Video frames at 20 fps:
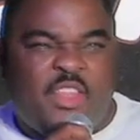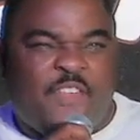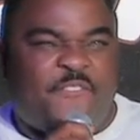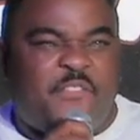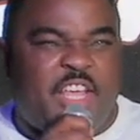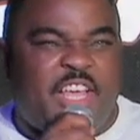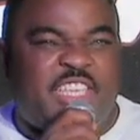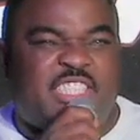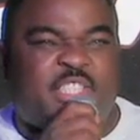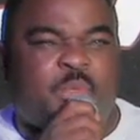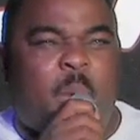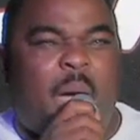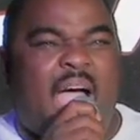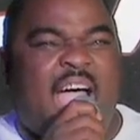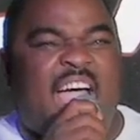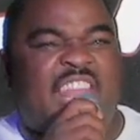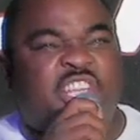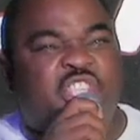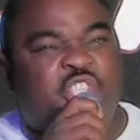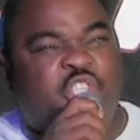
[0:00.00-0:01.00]
Fleece
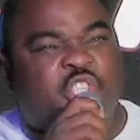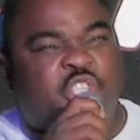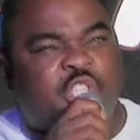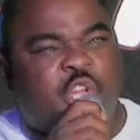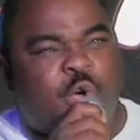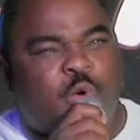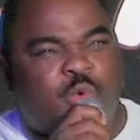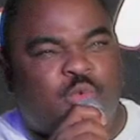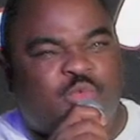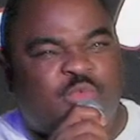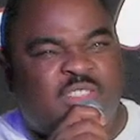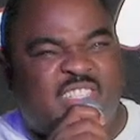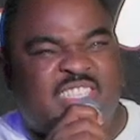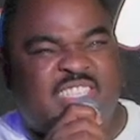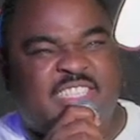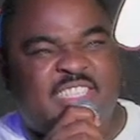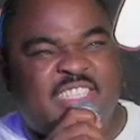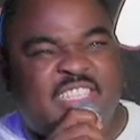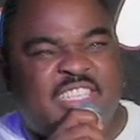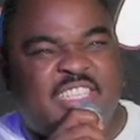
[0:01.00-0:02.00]
white as
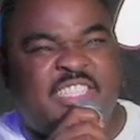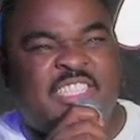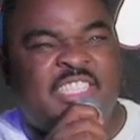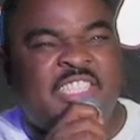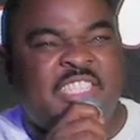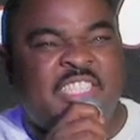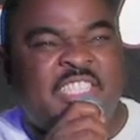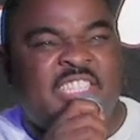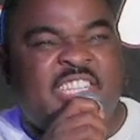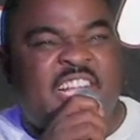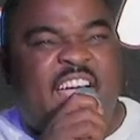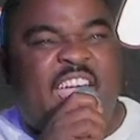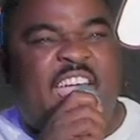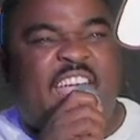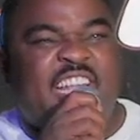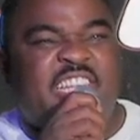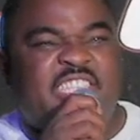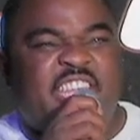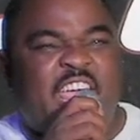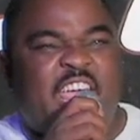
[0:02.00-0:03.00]
snow.
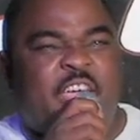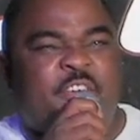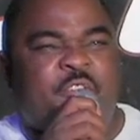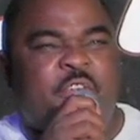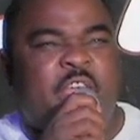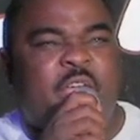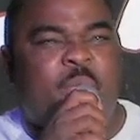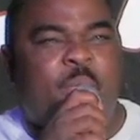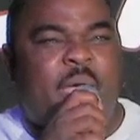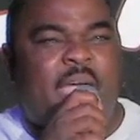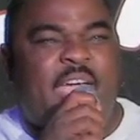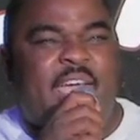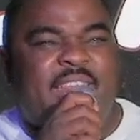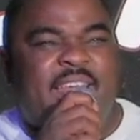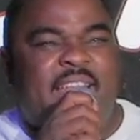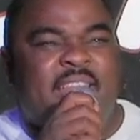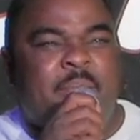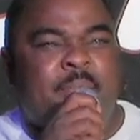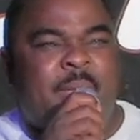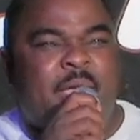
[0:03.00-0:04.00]
And everywhere
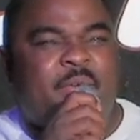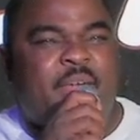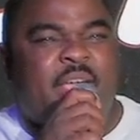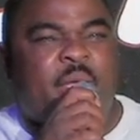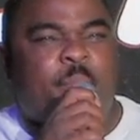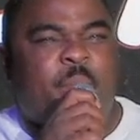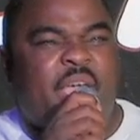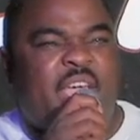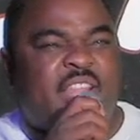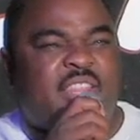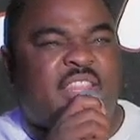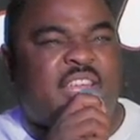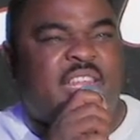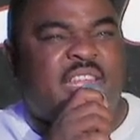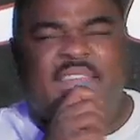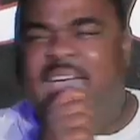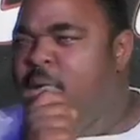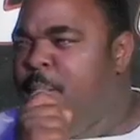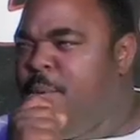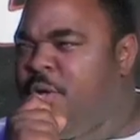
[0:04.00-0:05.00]
that Mary went, the
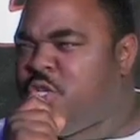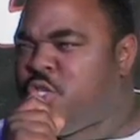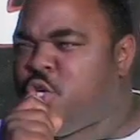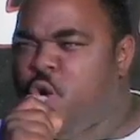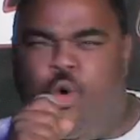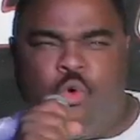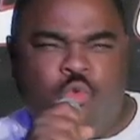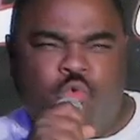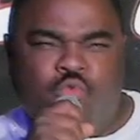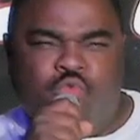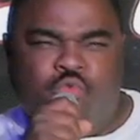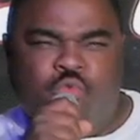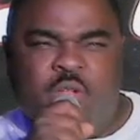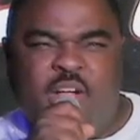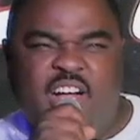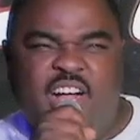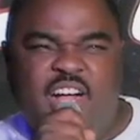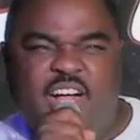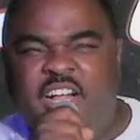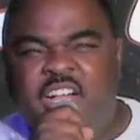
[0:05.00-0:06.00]
lamb would go.
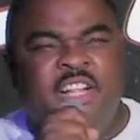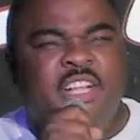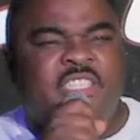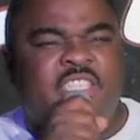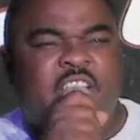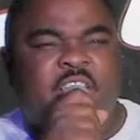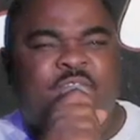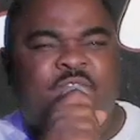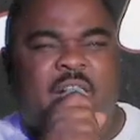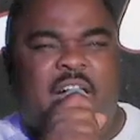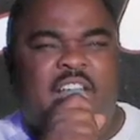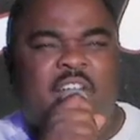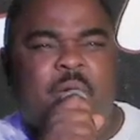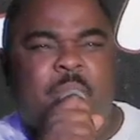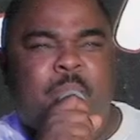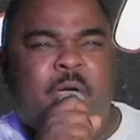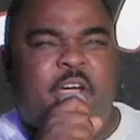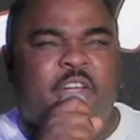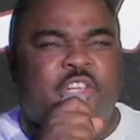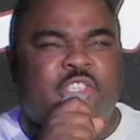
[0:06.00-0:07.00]
See, followed
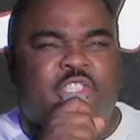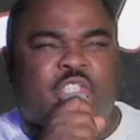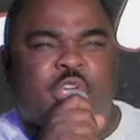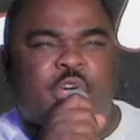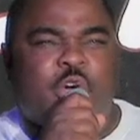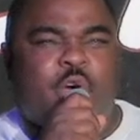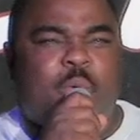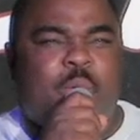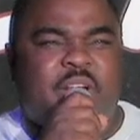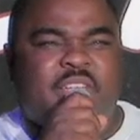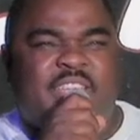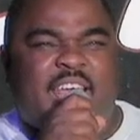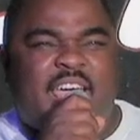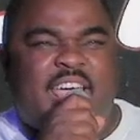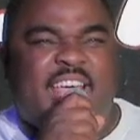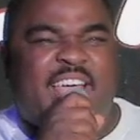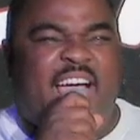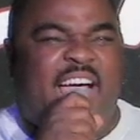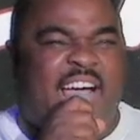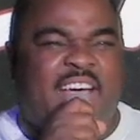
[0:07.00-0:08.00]
Mary to school one
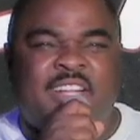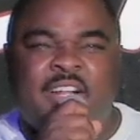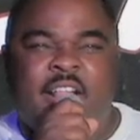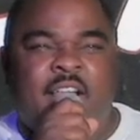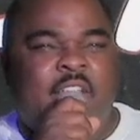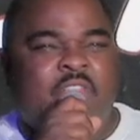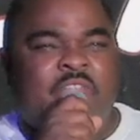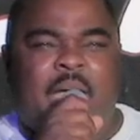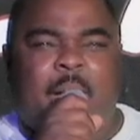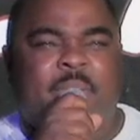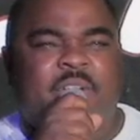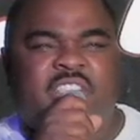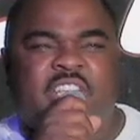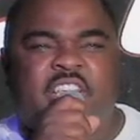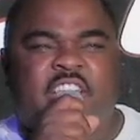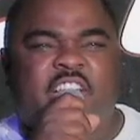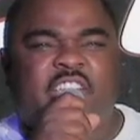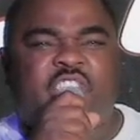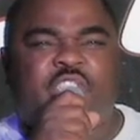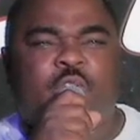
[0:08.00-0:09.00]
day. That was
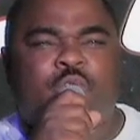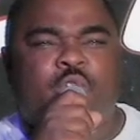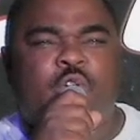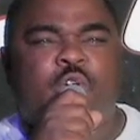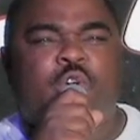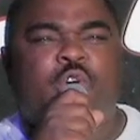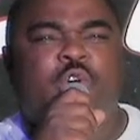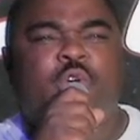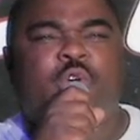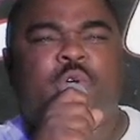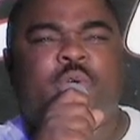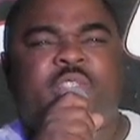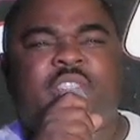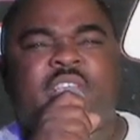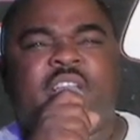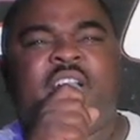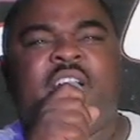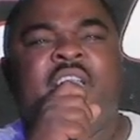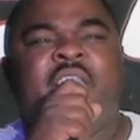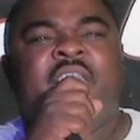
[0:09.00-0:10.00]
against the rules.
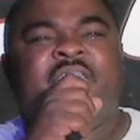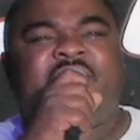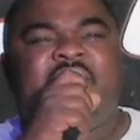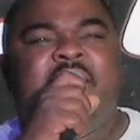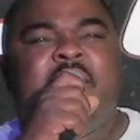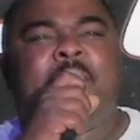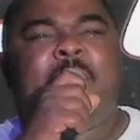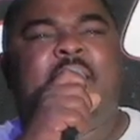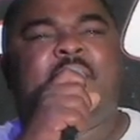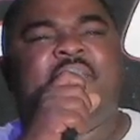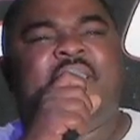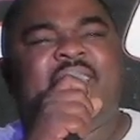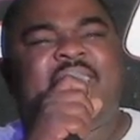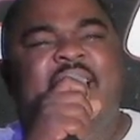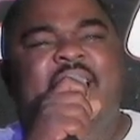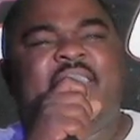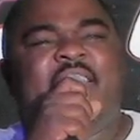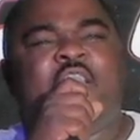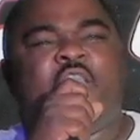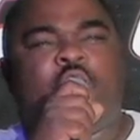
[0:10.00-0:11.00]
See, Mary,
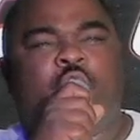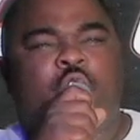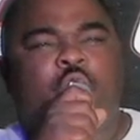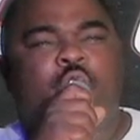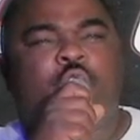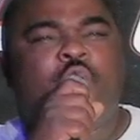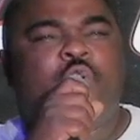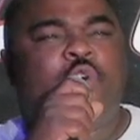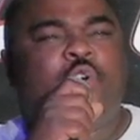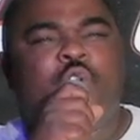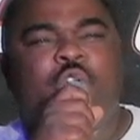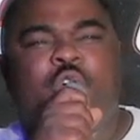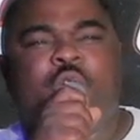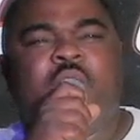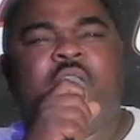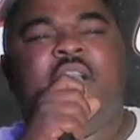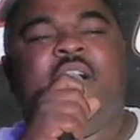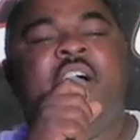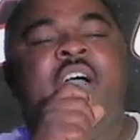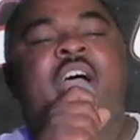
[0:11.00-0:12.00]
that ain't cool.
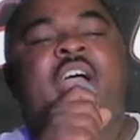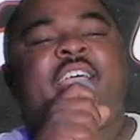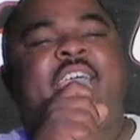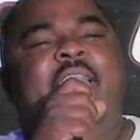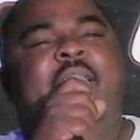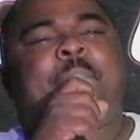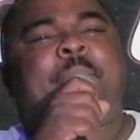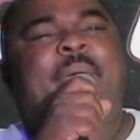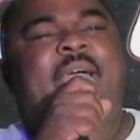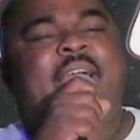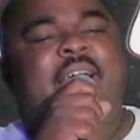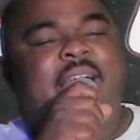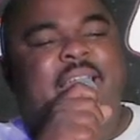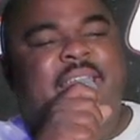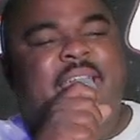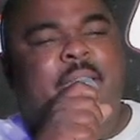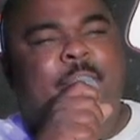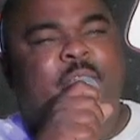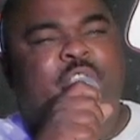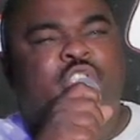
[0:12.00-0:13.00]
Can't bring a
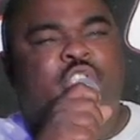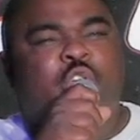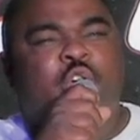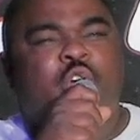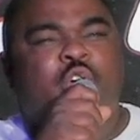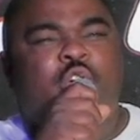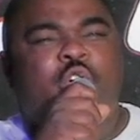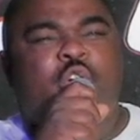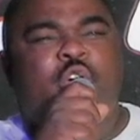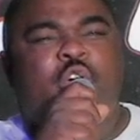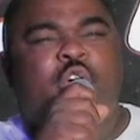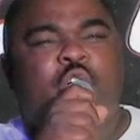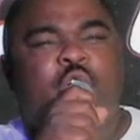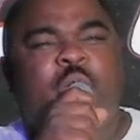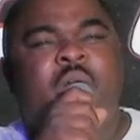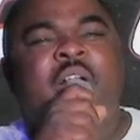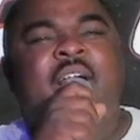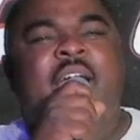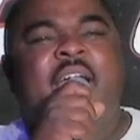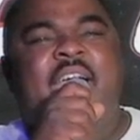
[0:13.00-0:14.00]
lamb to
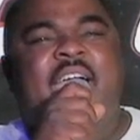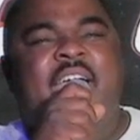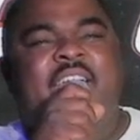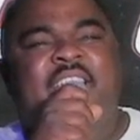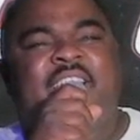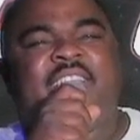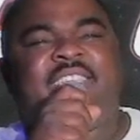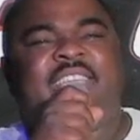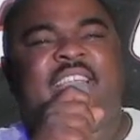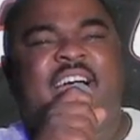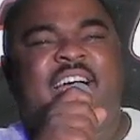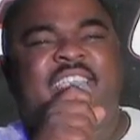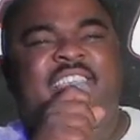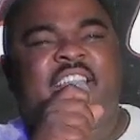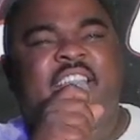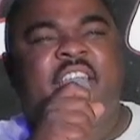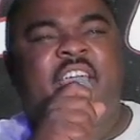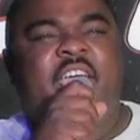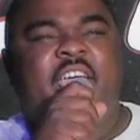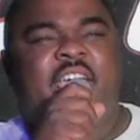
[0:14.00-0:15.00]
school. And it
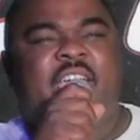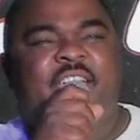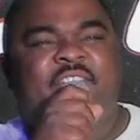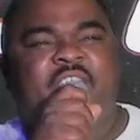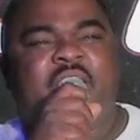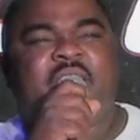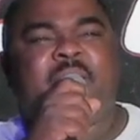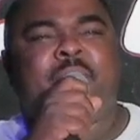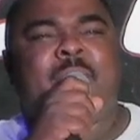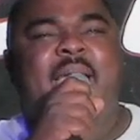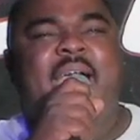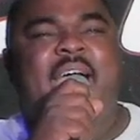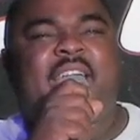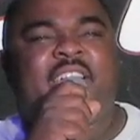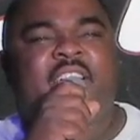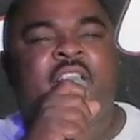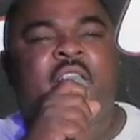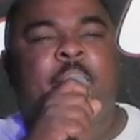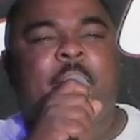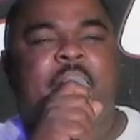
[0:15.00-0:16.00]
doesn't even
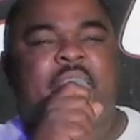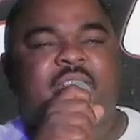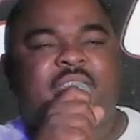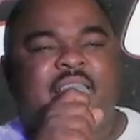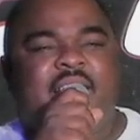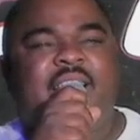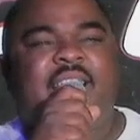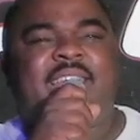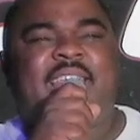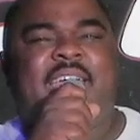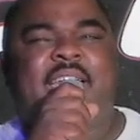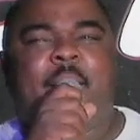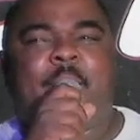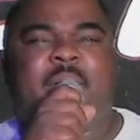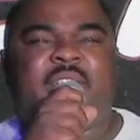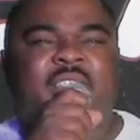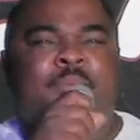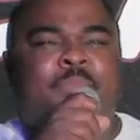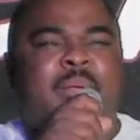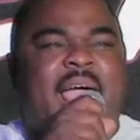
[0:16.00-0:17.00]
matter whether the lamb
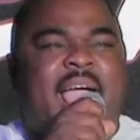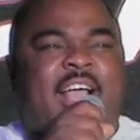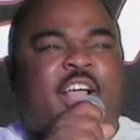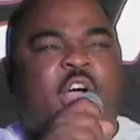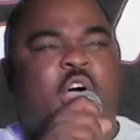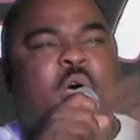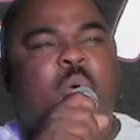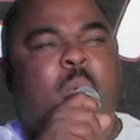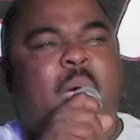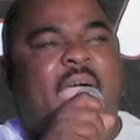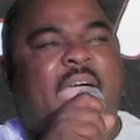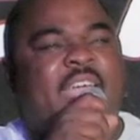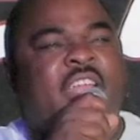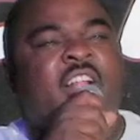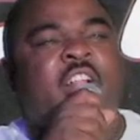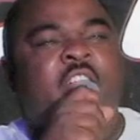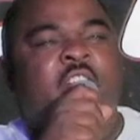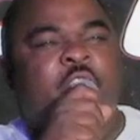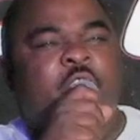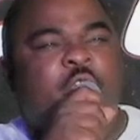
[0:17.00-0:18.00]
was black or white.
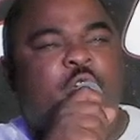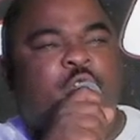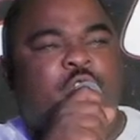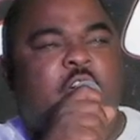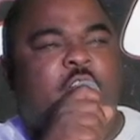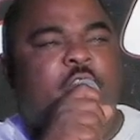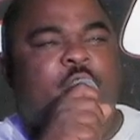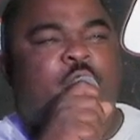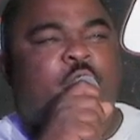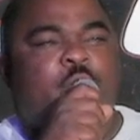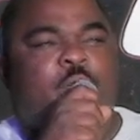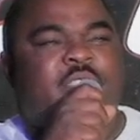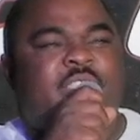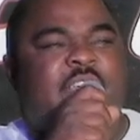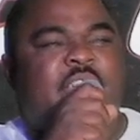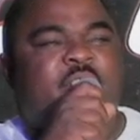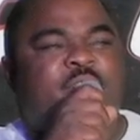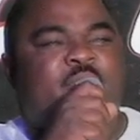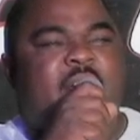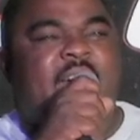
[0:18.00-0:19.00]
You know the rules
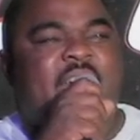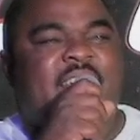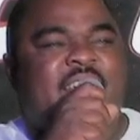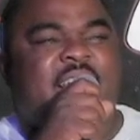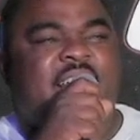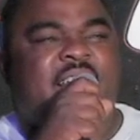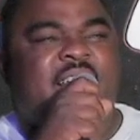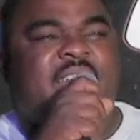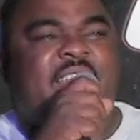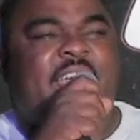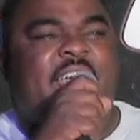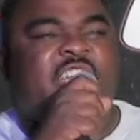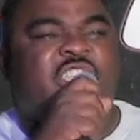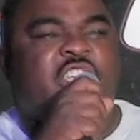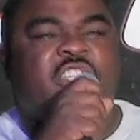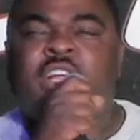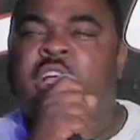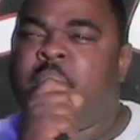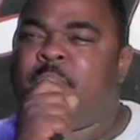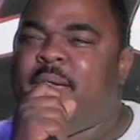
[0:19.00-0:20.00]
and
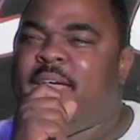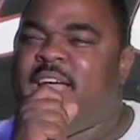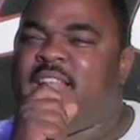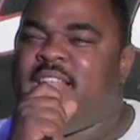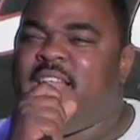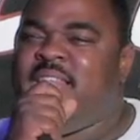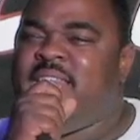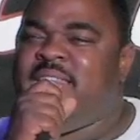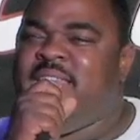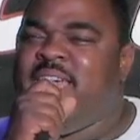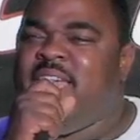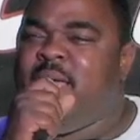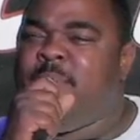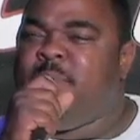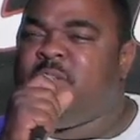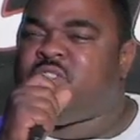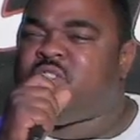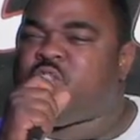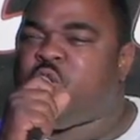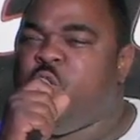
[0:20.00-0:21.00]
regulations. Bringing a lamb
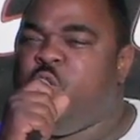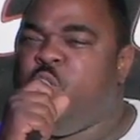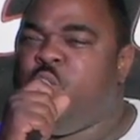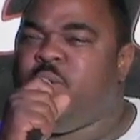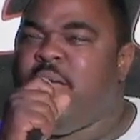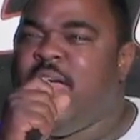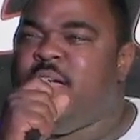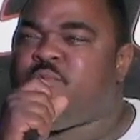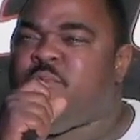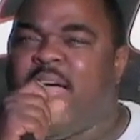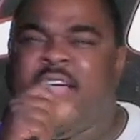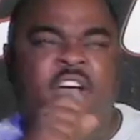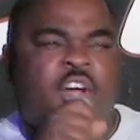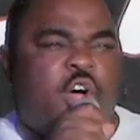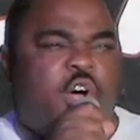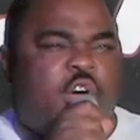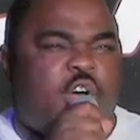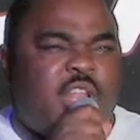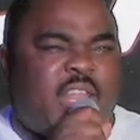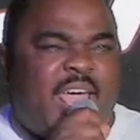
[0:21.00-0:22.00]
to school ain't right.
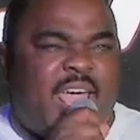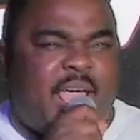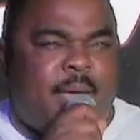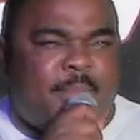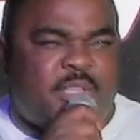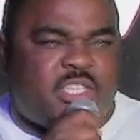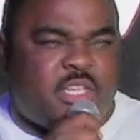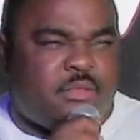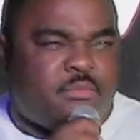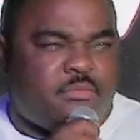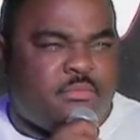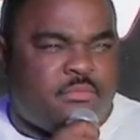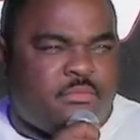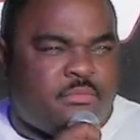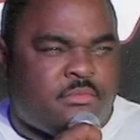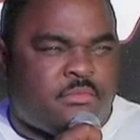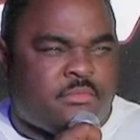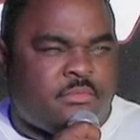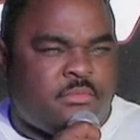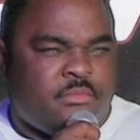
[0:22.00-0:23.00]
Who lamb is it?
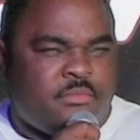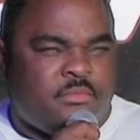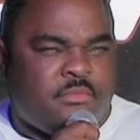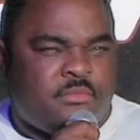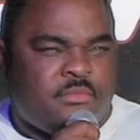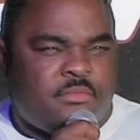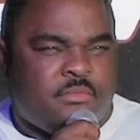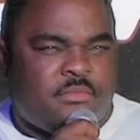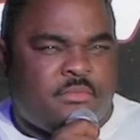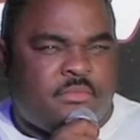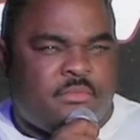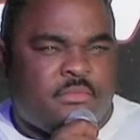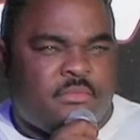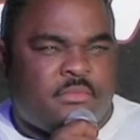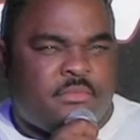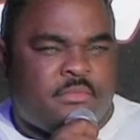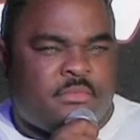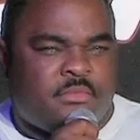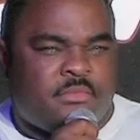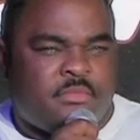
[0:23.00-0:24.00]

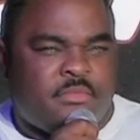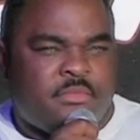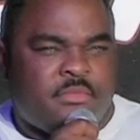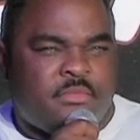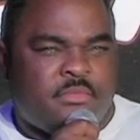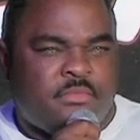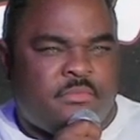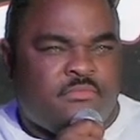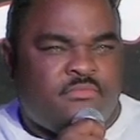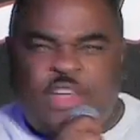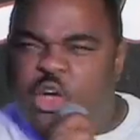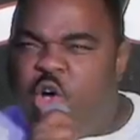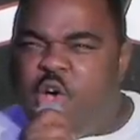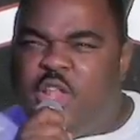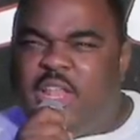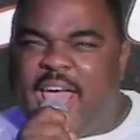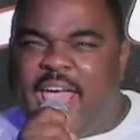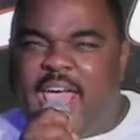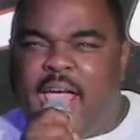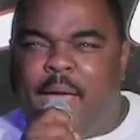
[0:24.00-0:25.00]
Who
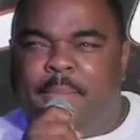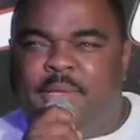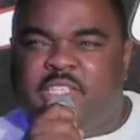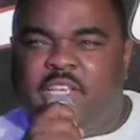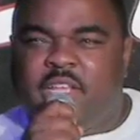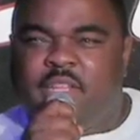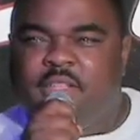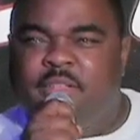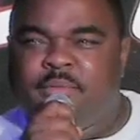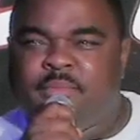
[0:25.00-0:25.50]
lamb is it?